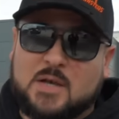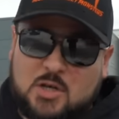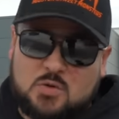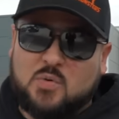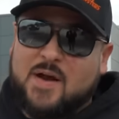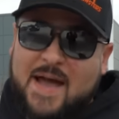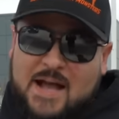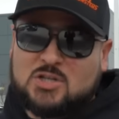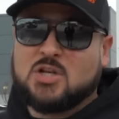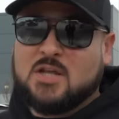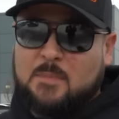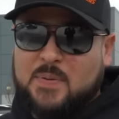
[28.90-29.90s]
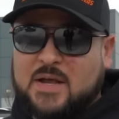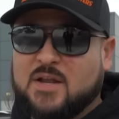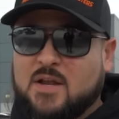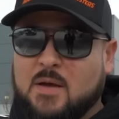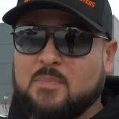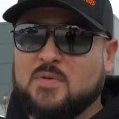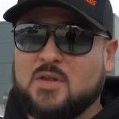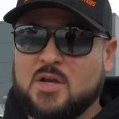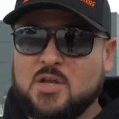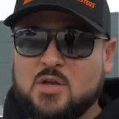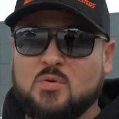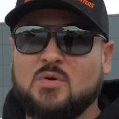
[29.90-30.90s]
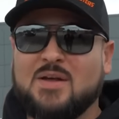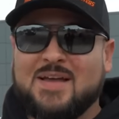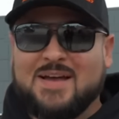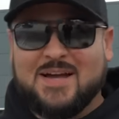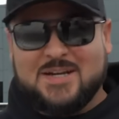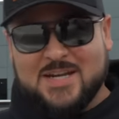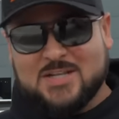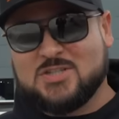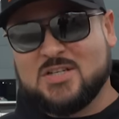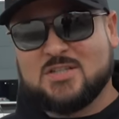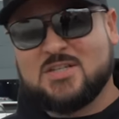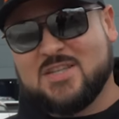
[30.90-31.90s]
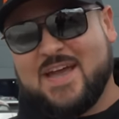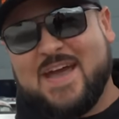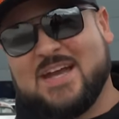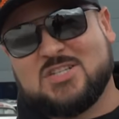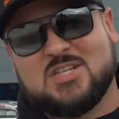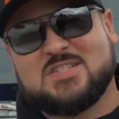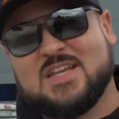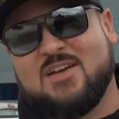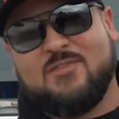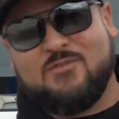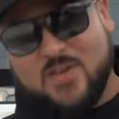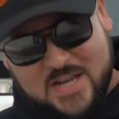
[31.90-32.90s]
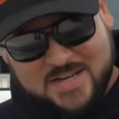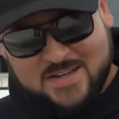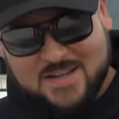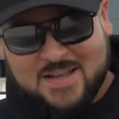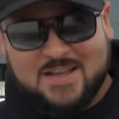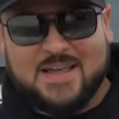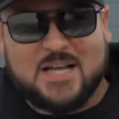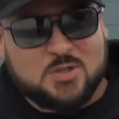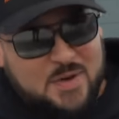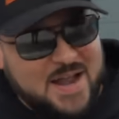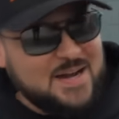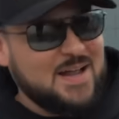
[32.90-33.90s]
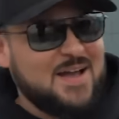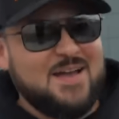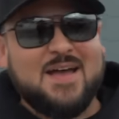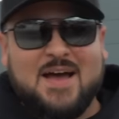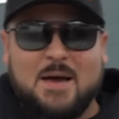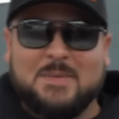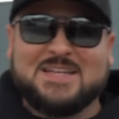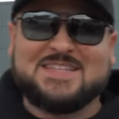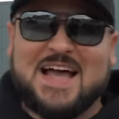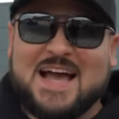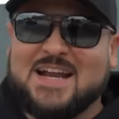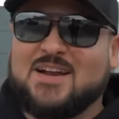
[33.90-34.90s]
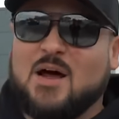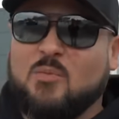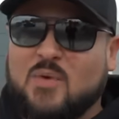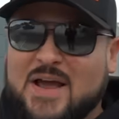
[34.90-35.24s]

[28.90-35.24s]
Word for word: because we're actually picking up the new addition to the HSM fleet. That's right. I'm excited, I'm